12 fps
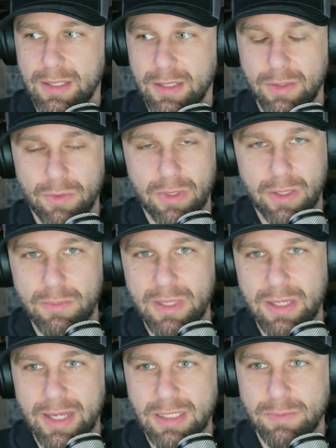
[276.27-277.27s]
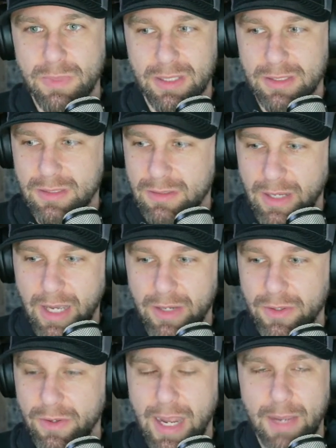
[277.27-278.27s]
it would be nice, because I don't
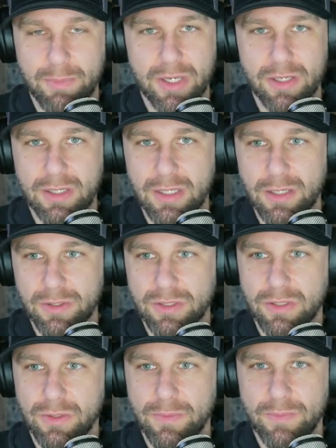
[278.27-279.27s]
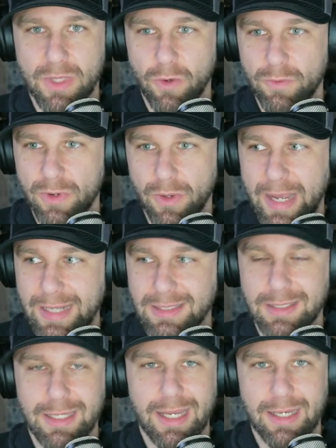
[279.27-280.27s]
know how many years over the last
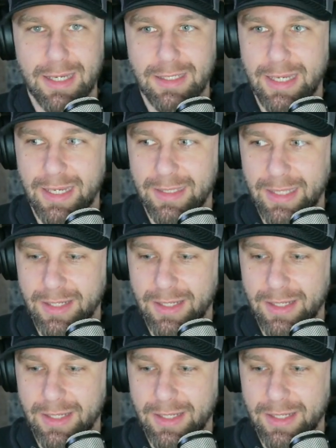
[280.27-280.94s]
decade, Dan, that